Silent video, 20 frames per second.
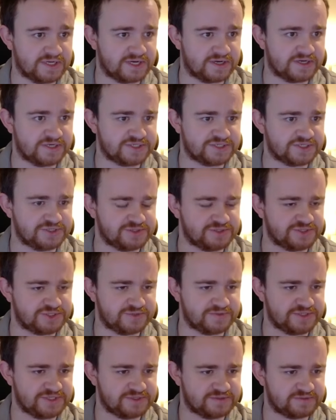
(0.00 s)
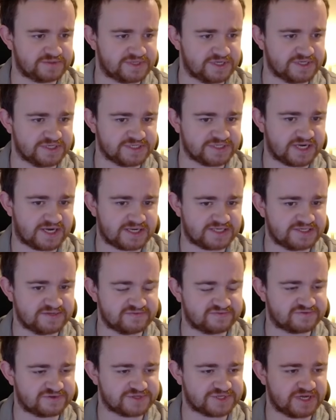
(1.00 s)
he has too many things active
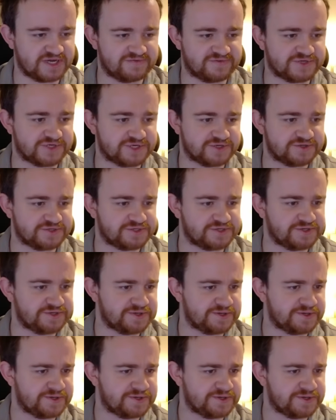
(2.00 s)
for us to ever Jozu.